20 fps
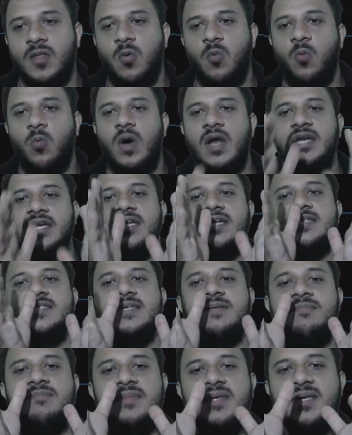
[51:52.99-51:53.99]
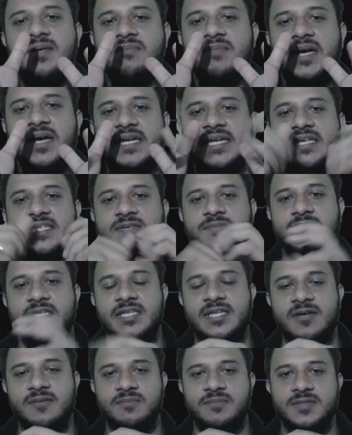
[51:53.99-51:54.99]
what does it mean by
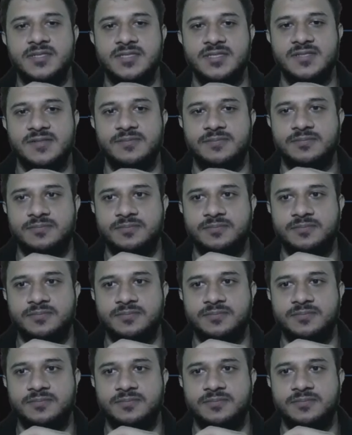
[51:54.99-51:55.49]
decimal numbers?